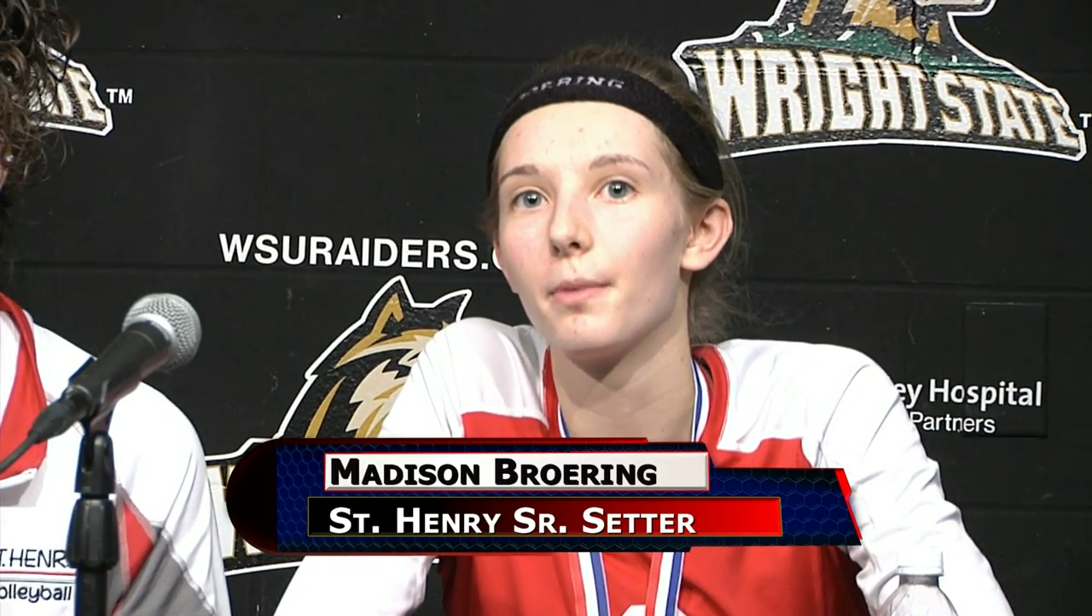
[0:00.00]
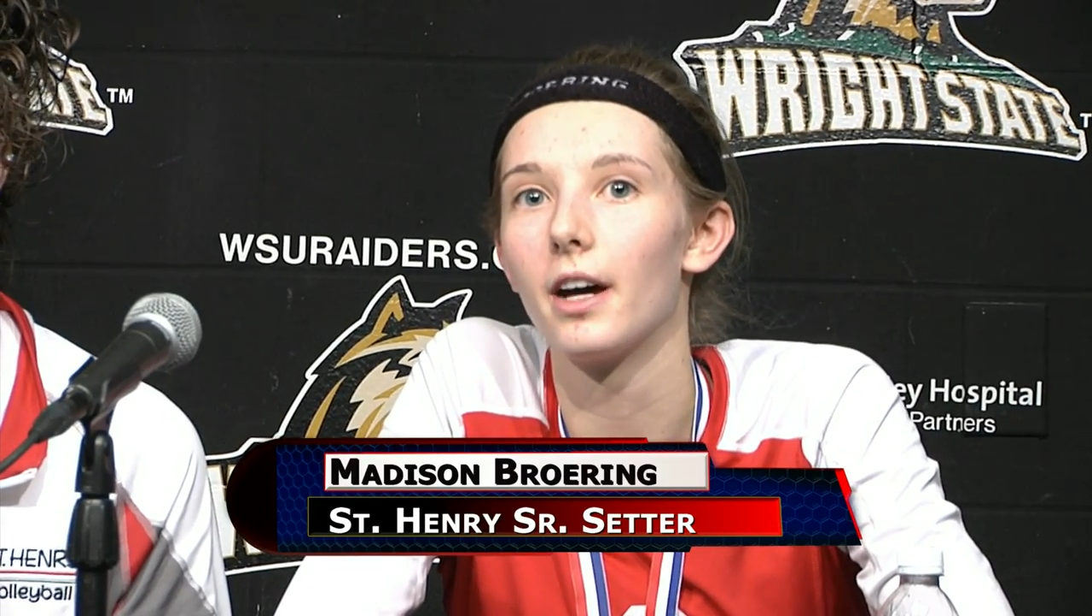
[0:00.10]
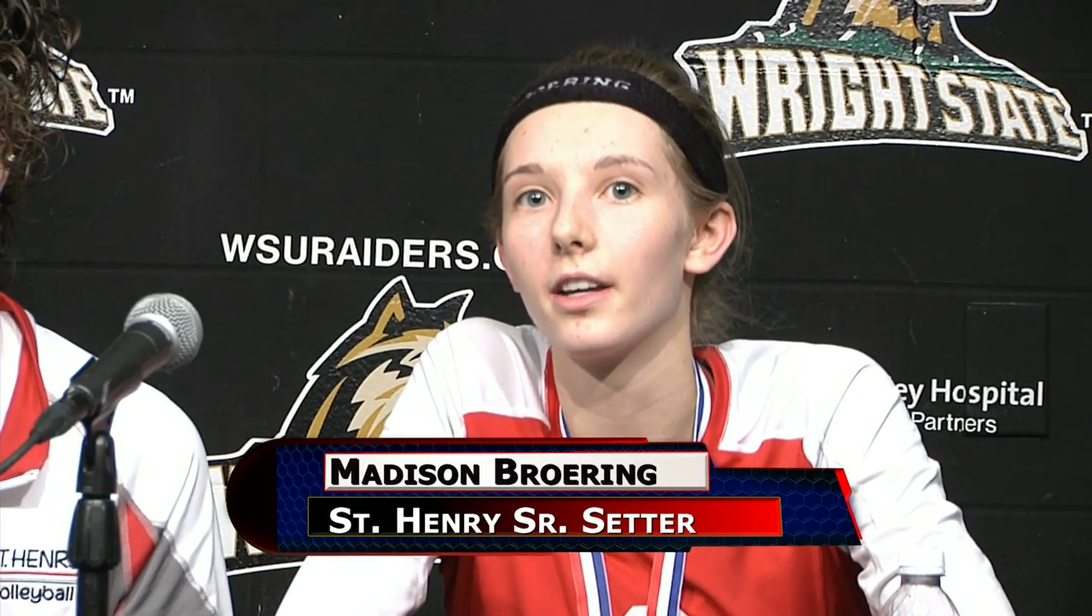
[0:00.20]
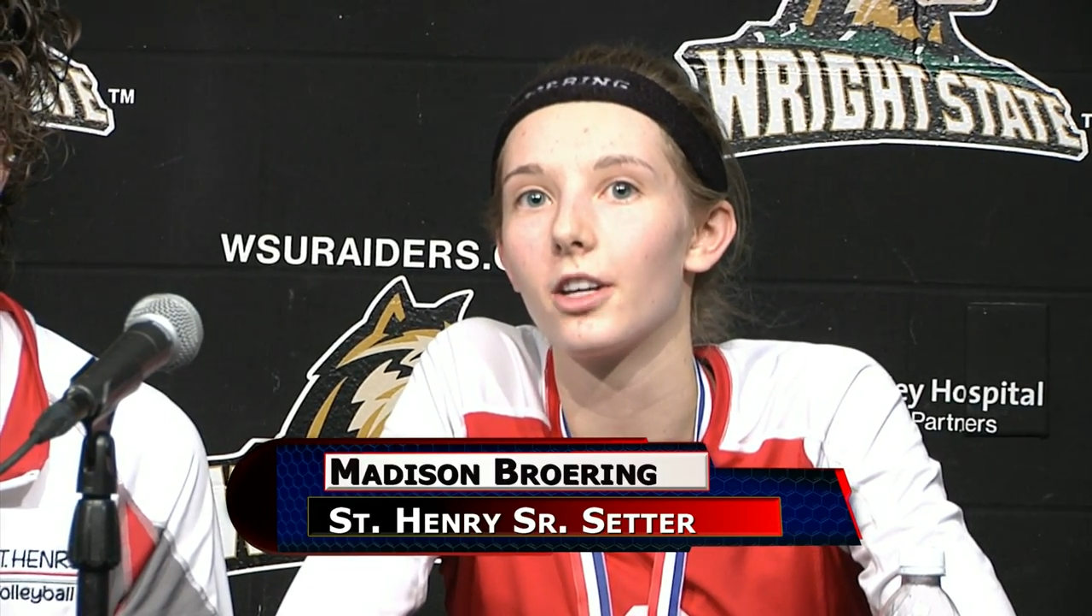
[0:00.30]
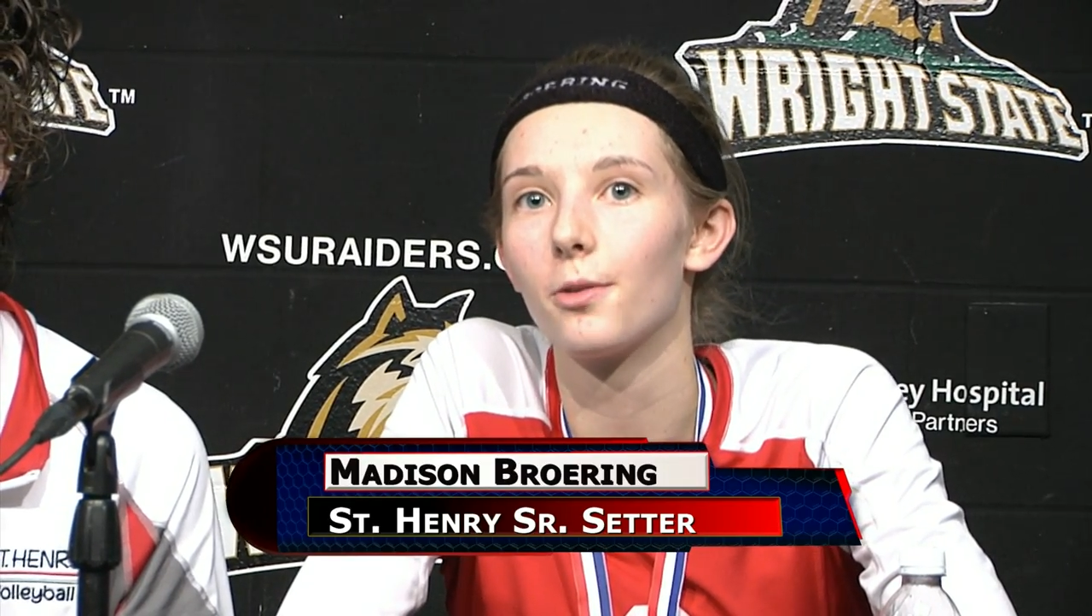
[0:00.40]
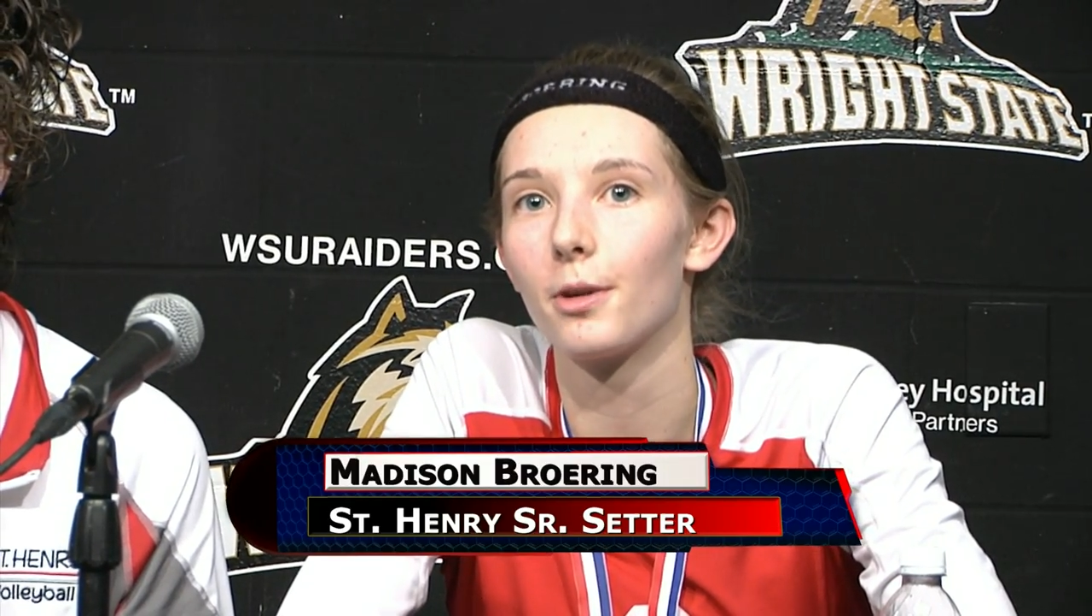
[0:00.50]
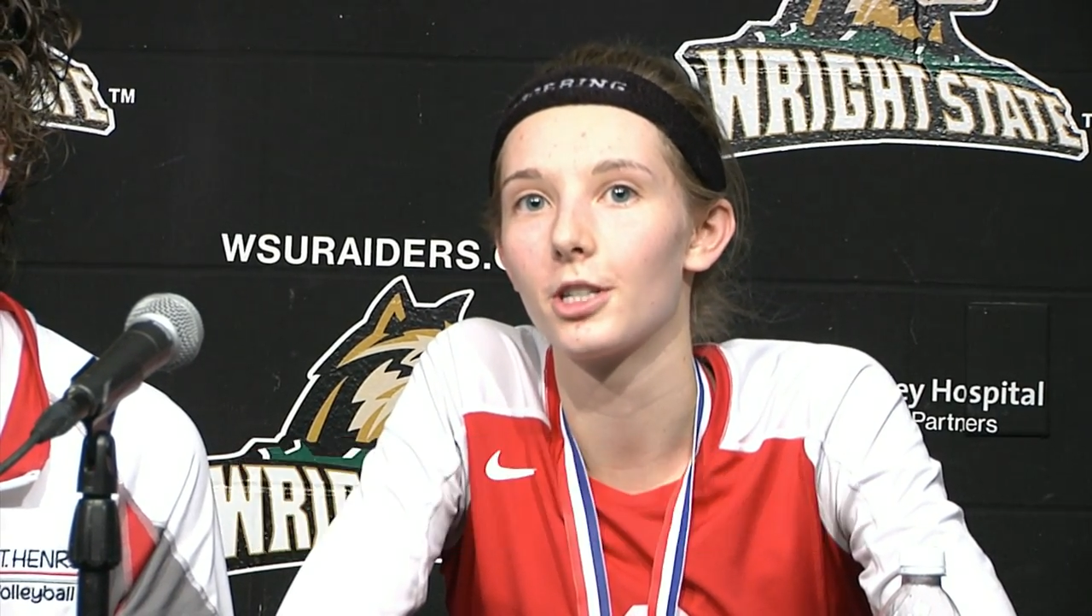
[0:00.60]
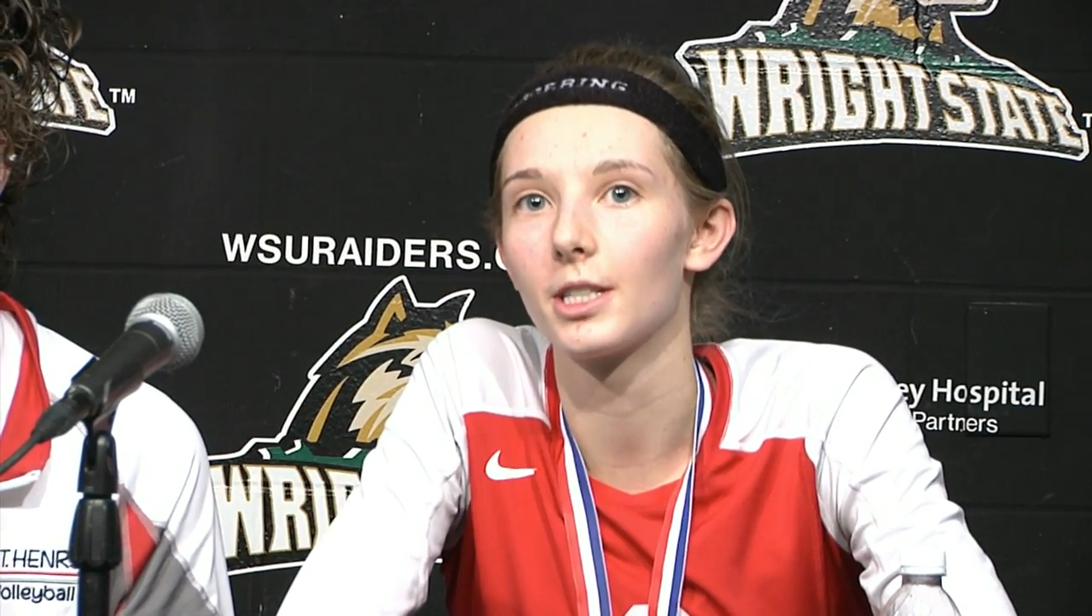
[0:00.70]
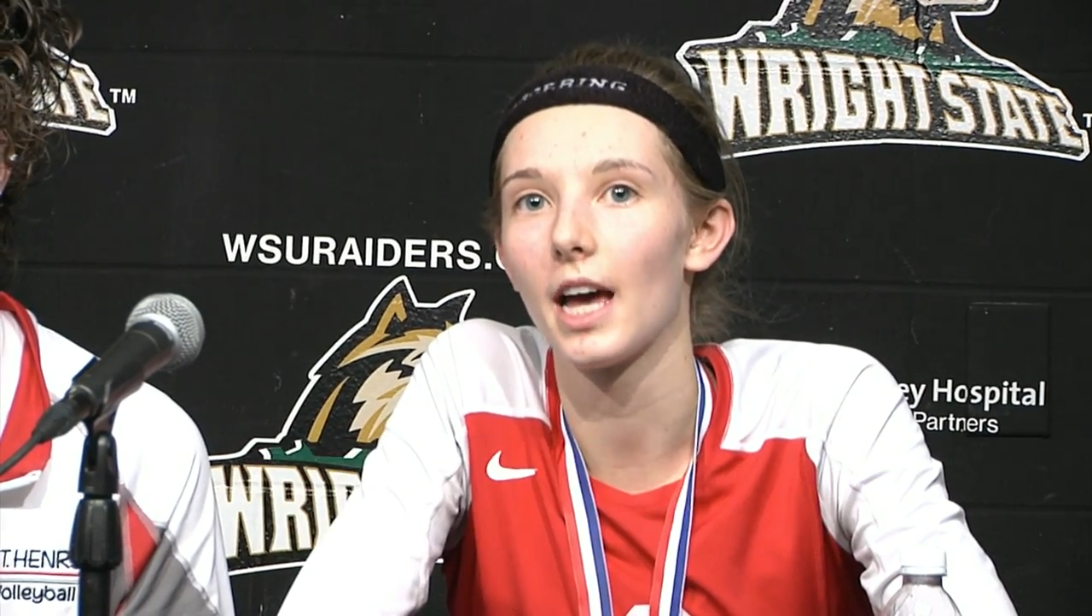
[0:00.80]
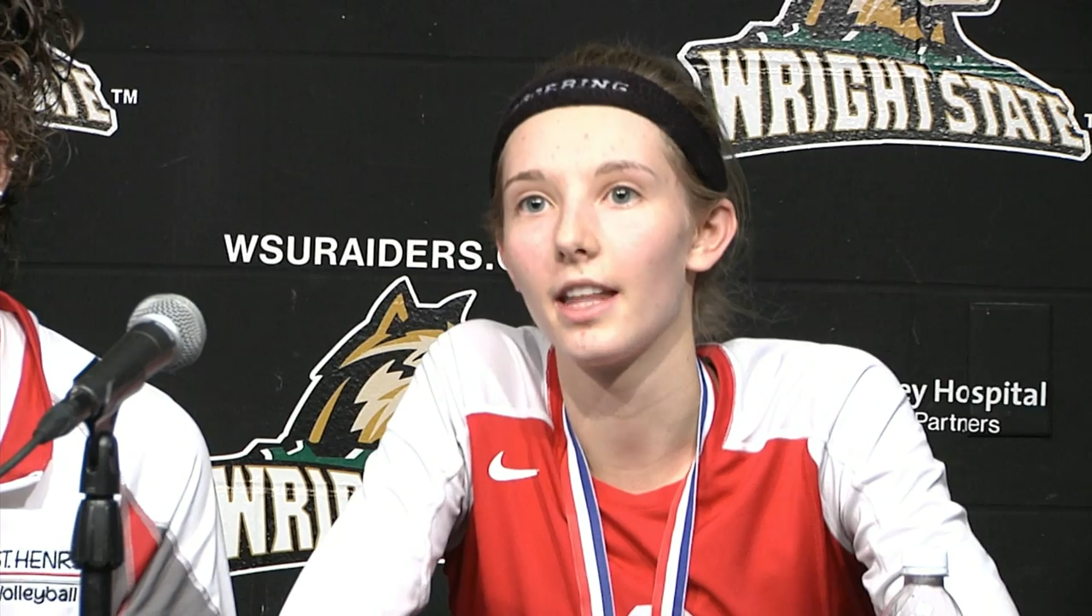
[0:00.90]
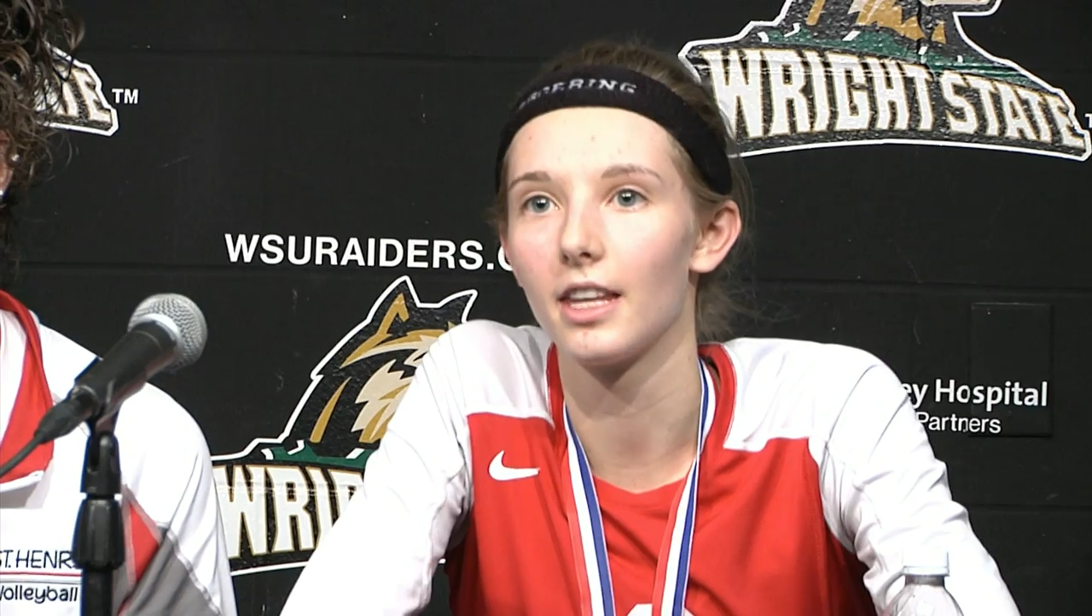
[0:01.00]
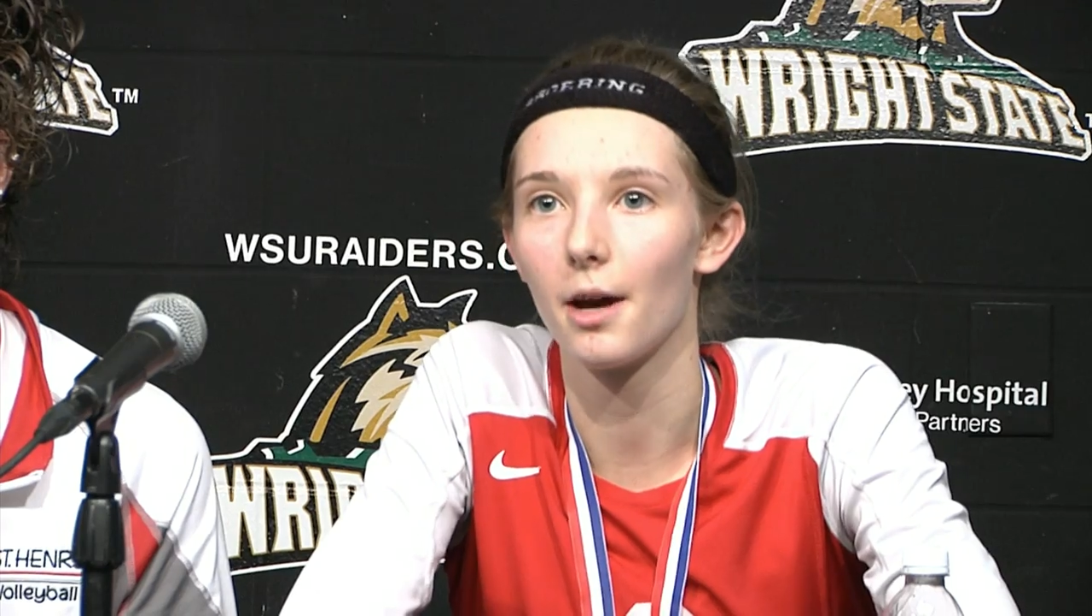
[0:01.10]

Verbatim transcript: But Gilmour just had